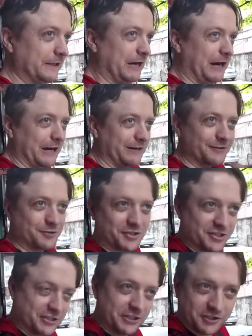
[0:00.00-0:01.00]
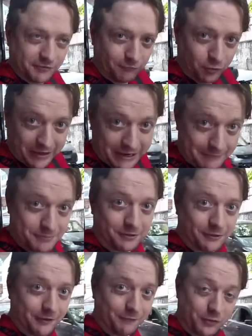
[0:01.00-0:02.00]
I didn't just teach
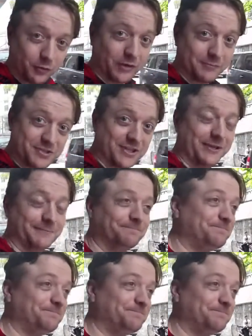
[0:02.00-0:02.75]
vocabulary, if you know what I'm saying.